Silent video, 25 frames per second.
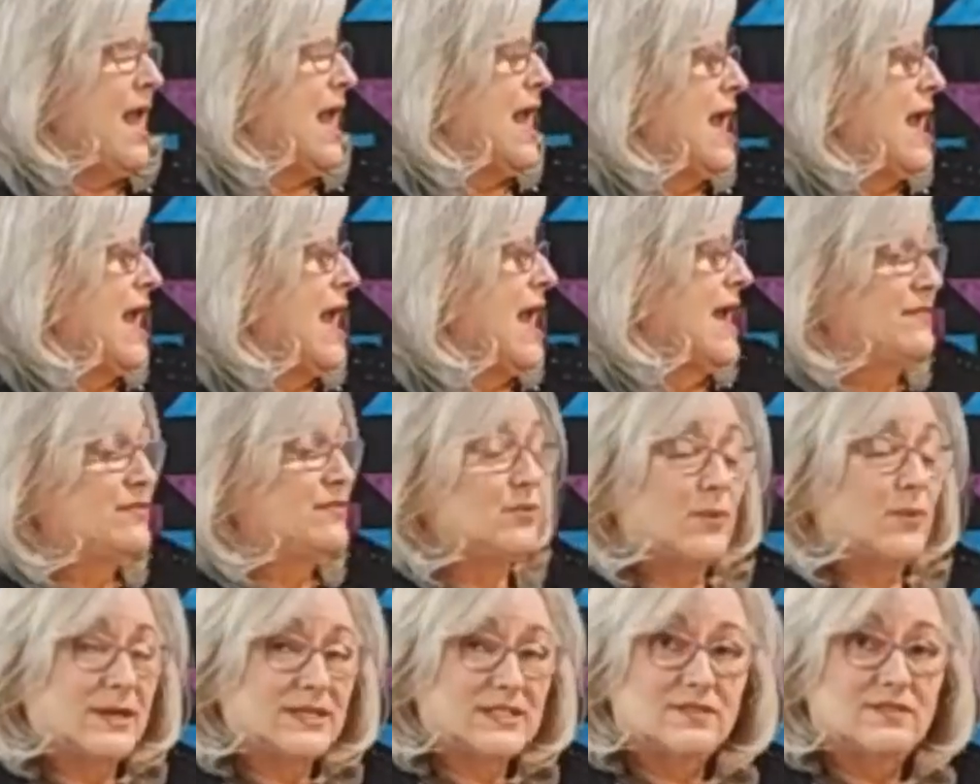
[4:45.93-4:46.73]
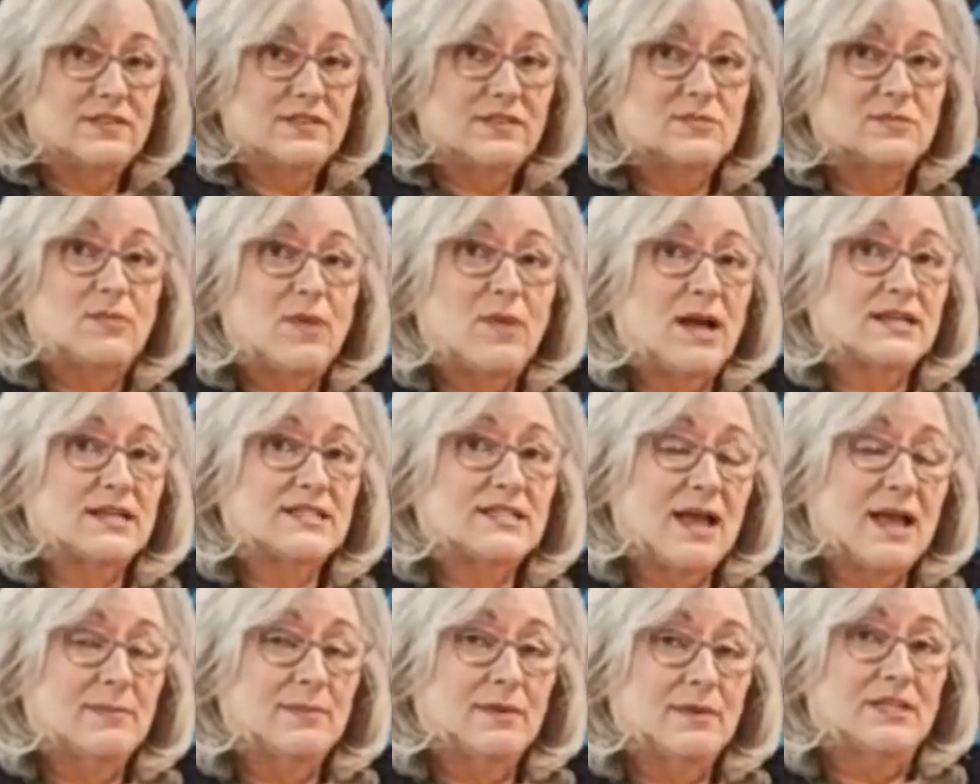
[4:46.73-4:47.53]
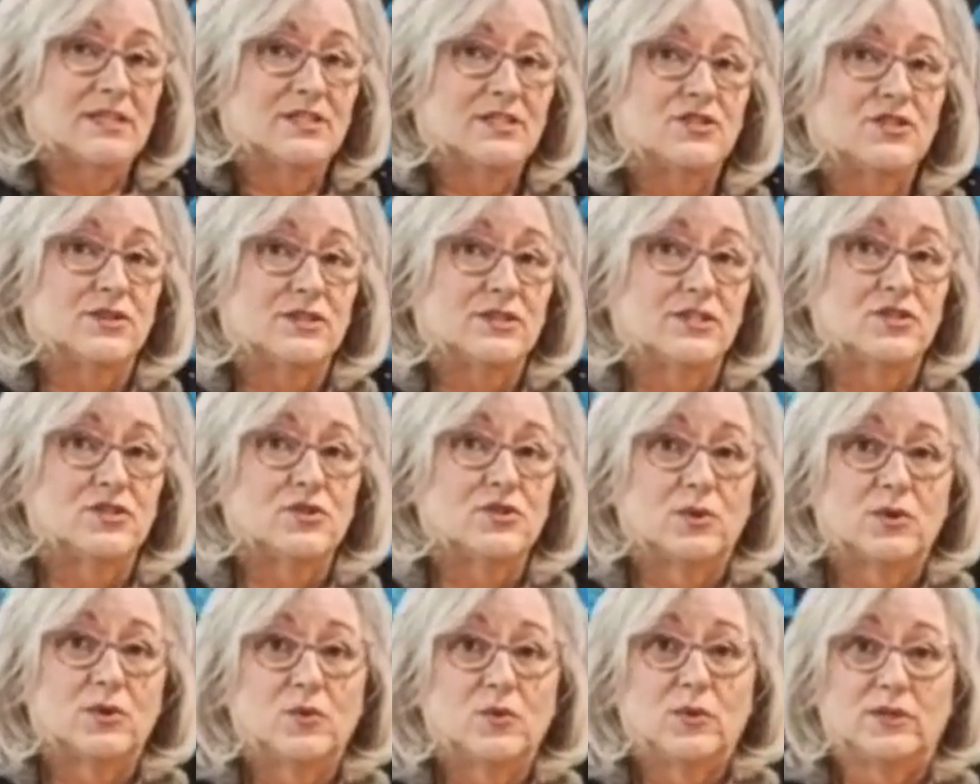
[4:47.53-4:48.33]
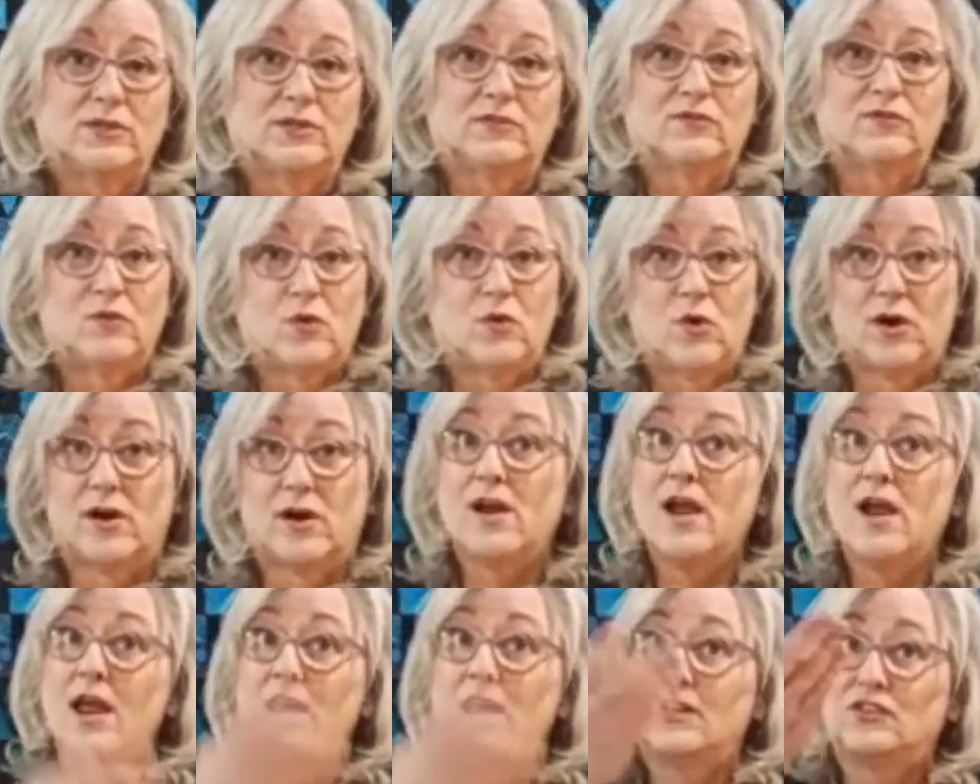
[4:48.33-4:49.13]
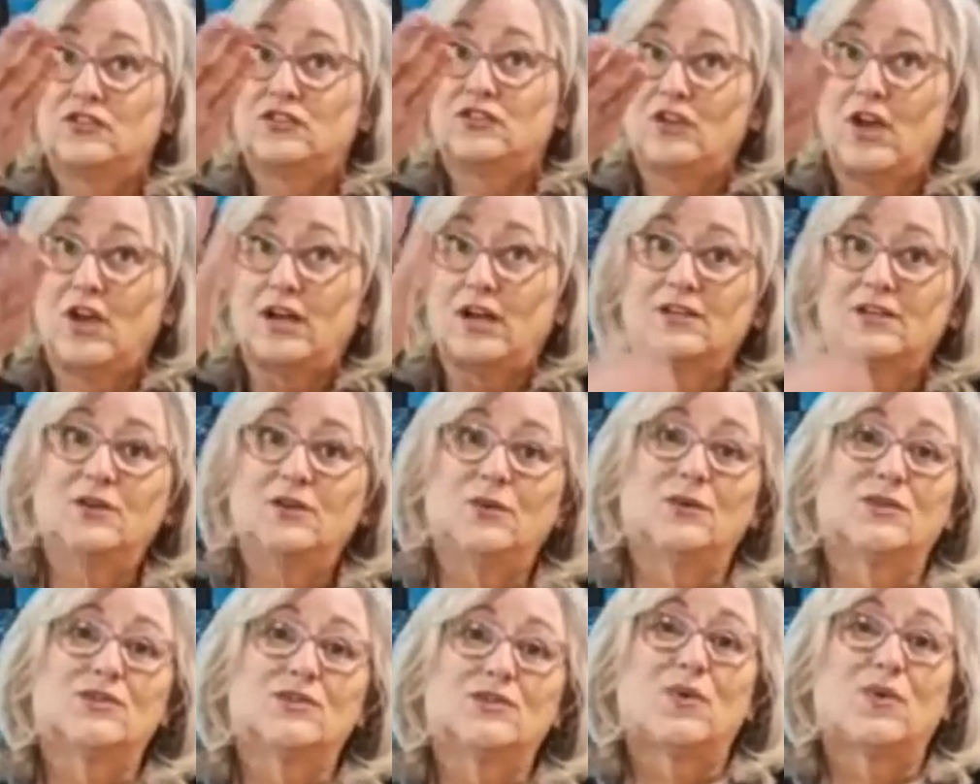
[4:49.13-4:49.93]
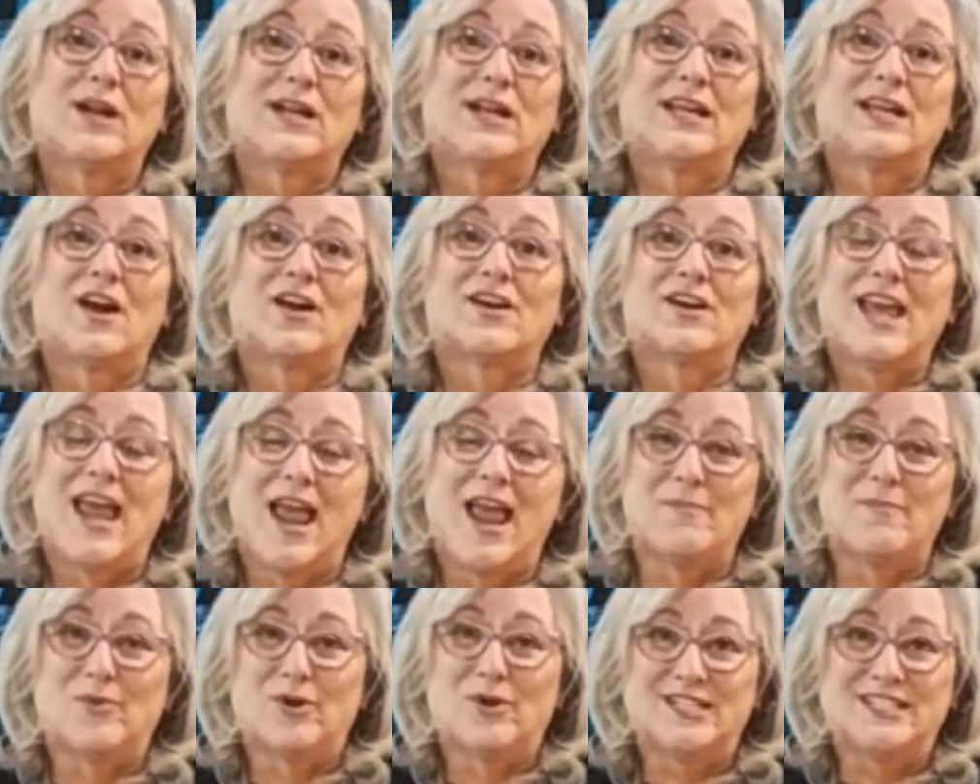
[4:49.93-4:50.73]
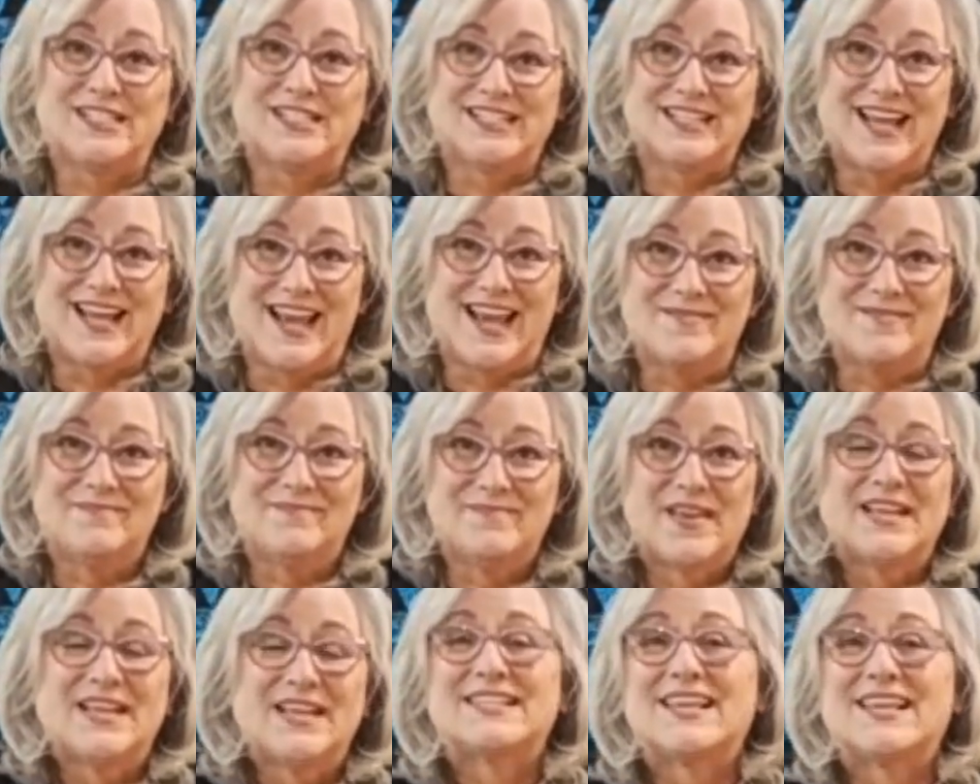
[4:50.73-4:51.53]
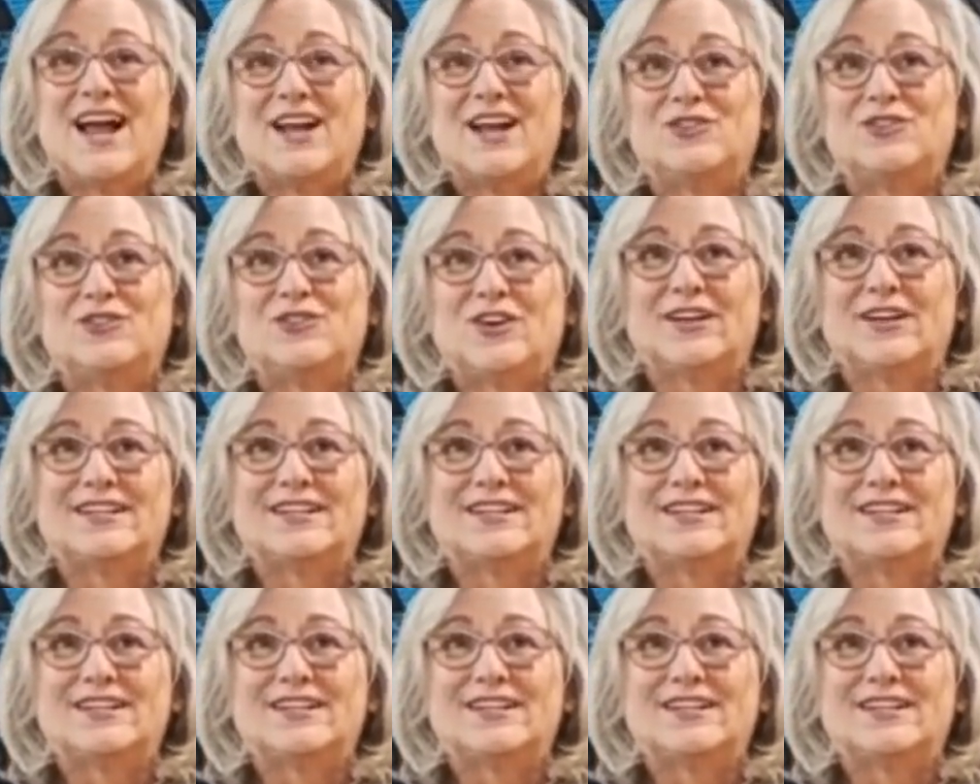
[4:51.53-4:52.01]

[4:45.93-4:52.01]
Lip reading: And the rest of these blocks I'm going to turn into a quilt for Chuck, who is running our camera today. Say hi, Chuck.